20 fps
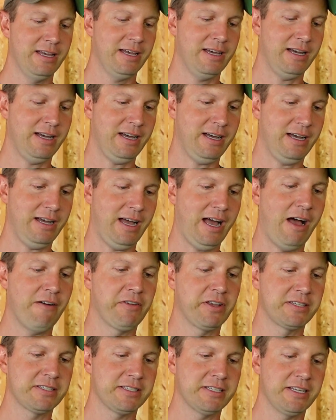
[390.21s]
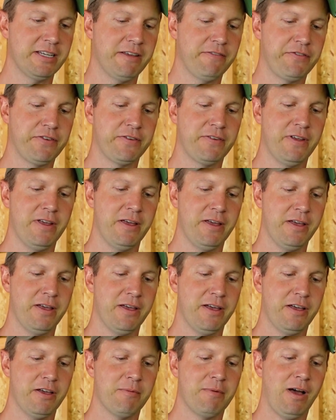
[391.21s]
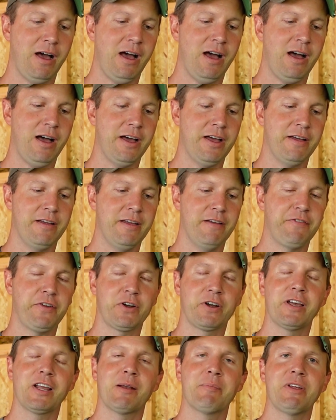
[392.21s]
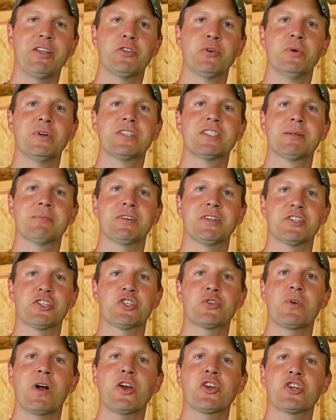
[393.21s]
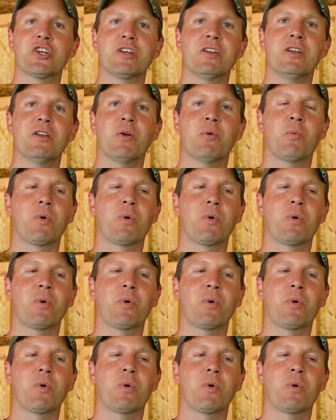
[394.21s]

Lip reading: Obviously, if you're going to be doing some construction,